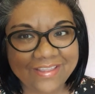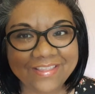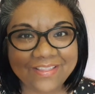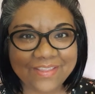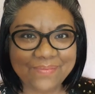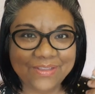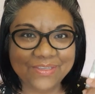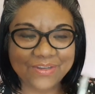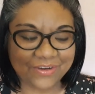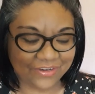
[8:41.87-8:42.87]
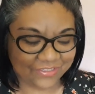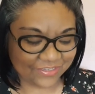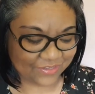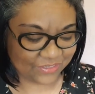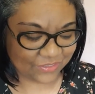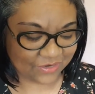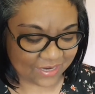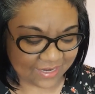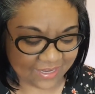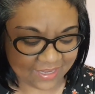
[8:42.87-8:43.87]
the lemon tart a
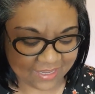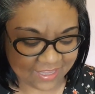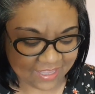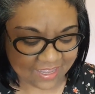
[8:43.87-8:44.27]
try.